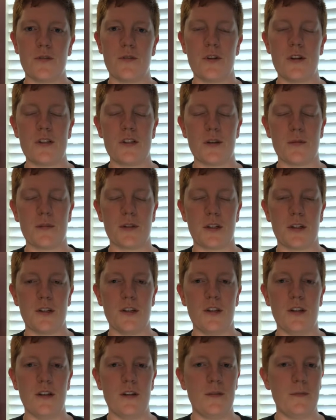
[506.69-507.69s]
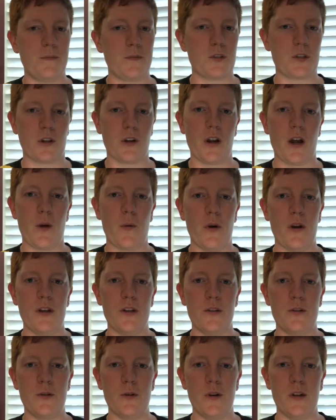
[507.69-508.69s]
Read something good. It's a great way to
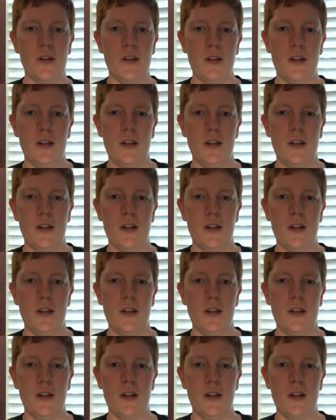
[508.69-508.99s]
do it.